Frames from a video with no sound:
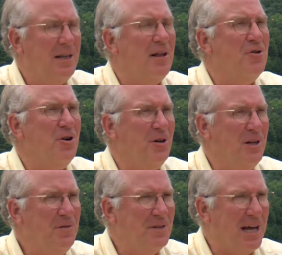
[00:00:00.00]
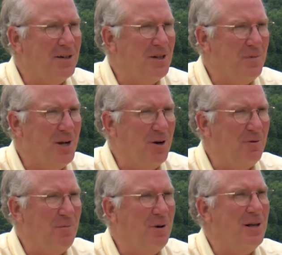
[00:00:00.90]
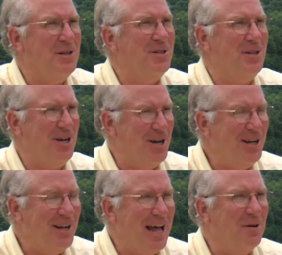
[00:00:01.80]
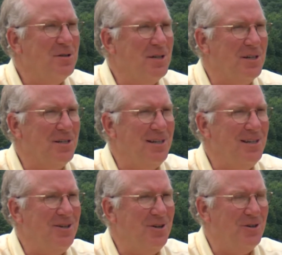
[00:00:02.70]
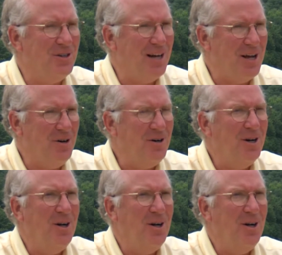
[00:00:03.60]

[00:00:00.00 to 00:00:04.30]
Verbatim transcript: That chairlift is actually being replaced again now, 16 years later,